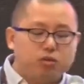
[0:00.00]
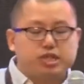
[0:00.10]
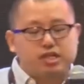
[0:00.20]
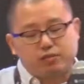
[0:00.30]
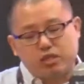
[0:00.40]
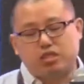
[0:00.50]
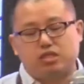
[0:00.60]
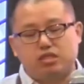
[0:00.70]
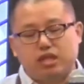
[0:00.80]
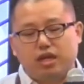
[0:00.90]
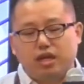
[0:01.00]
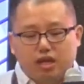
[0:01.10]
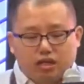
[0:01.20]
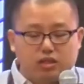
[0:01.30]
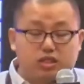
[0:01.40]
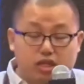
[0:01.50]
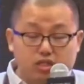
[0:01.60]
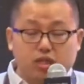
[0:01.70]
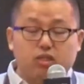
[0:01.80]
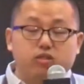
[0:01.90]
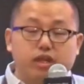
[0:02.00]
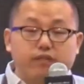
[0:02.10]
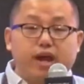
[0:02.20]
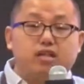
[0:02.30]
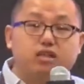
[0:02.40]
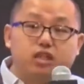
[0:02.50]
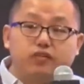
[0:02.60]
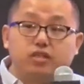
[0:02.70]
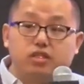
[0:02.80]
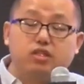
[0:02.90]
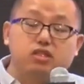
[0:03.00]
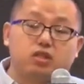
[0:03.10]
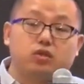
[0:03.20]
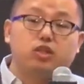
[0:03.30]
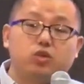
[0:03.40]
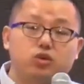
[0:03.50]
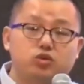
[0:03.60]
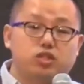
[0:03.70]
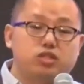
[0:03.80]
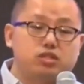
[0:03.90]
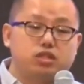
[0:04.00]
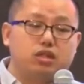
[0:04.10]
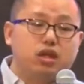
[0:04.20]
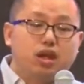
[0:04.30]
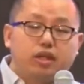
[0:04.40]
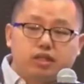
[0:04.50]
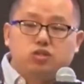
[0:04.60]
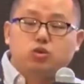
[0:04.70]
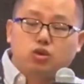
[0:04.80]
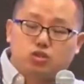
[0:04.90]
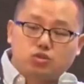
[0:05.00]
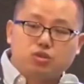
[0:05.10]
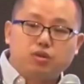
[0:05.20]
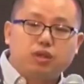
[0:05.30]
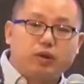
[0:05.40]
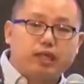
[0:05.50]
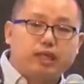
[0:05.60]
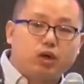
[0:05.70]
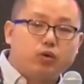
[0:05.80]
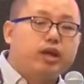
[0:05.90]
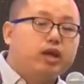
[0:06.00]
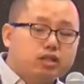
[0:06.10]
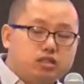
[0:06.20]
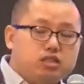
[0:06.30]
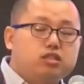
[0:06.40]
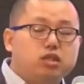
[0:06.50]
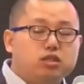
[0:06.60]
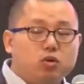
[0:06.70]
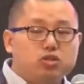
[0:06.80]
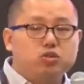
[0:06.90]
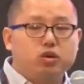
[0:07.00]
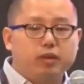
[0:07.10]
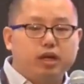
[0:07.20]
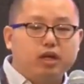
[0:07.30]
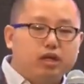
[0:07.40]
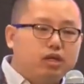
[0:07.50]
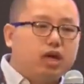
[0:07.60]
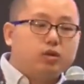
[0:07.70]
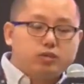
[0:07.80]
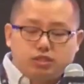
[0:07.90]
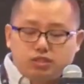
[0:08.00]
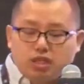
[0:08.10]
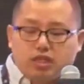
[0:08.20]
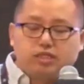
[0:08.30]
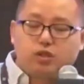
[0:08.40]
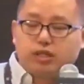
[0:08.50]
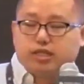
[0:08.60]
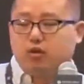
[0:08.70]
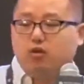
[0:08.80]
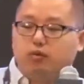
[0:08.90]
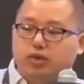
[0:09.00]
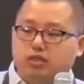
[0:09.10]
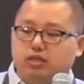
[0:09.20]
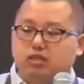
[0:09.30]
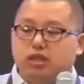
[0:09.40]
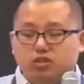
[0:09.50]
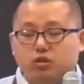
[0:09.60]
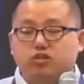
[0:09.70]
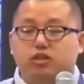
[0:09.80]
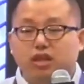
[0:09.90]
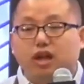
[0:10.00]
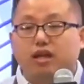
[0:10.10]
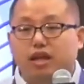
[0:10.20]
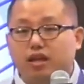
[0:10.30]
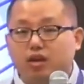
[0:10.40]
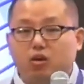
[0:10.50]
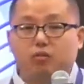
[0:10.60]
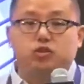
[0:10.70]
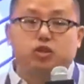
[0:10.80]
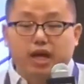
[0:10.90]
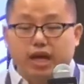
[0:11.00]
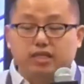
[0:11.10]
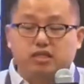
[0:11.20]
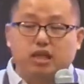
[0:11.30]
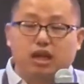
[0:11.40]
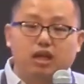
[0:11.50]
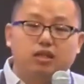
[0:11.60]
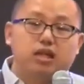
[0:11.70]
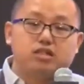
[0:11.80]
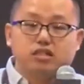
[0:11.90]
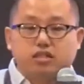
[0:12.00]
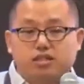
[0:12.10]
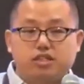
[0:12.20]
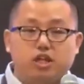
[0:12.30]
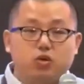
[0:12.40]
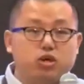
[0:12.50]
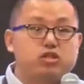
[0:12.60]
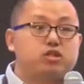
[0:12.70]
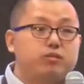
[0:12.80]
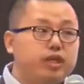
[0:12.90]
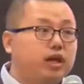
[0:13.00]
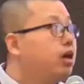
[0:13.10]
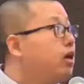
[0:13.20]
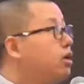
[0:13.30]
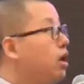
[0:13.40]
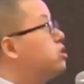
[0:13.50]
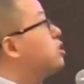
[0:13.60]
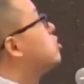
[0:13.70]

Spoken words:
what kind of DLs will be released and then set up the timing. And normally, the system will automatically implement the scheduling in the nighttime. And on the next day, we need to